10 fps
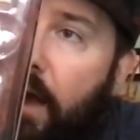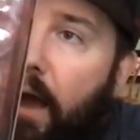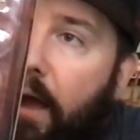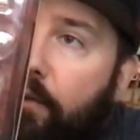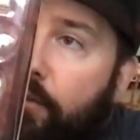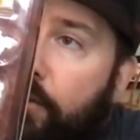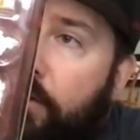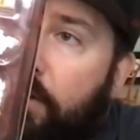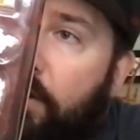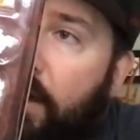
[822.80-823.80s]
And
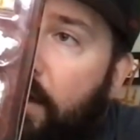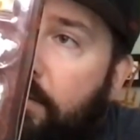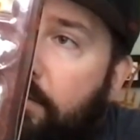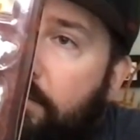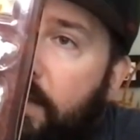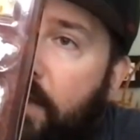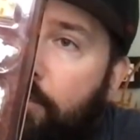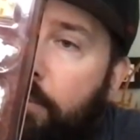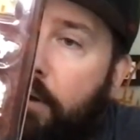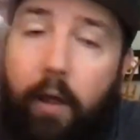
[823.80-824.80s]
yeah, he
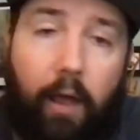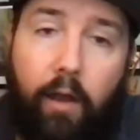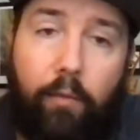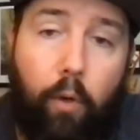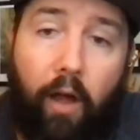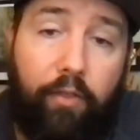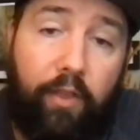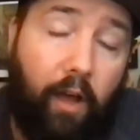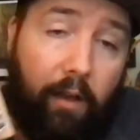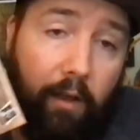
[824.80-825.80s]
has, a, and I, I
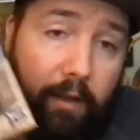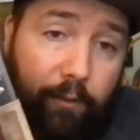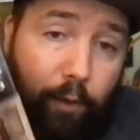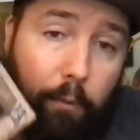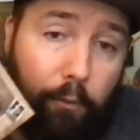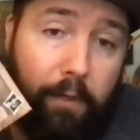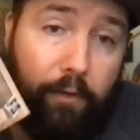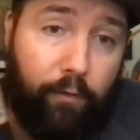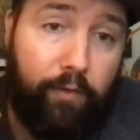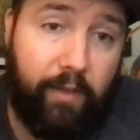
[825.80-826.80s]
think I like it so much
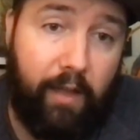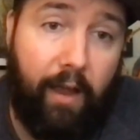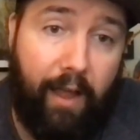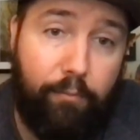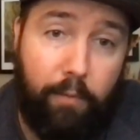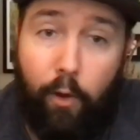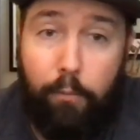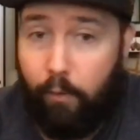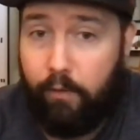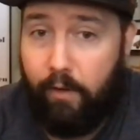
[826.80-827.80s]
because obviously I have my own
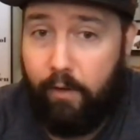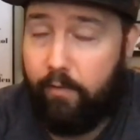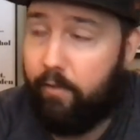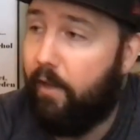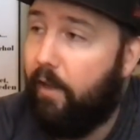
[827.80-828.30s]
podcast,